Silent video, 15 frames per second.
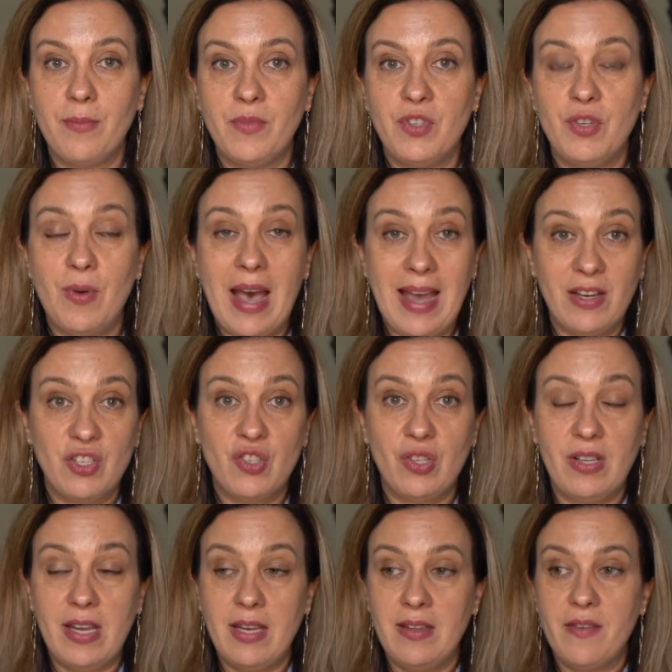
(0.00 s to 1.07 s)
to
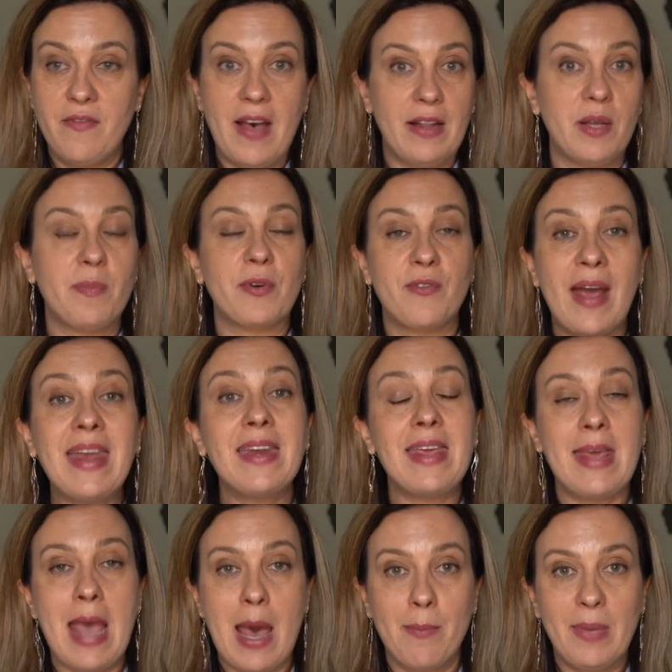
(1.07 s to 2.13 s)
actually develop a
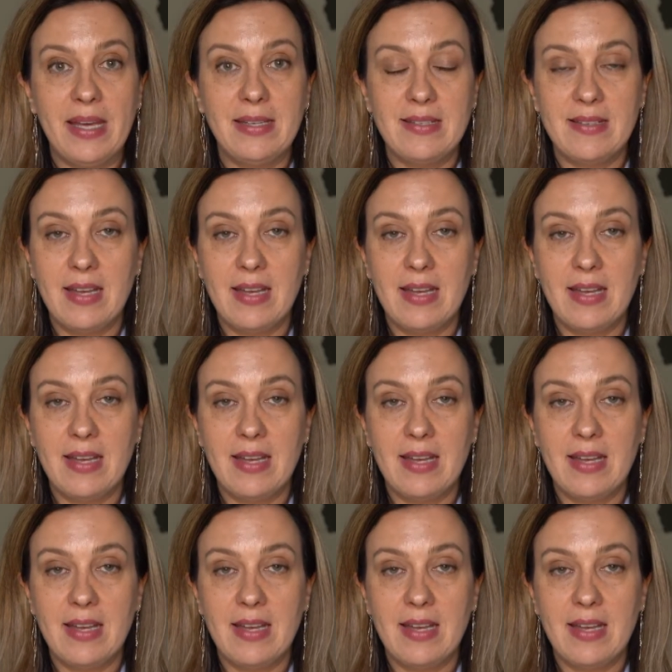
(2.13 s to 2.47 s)
writing habit.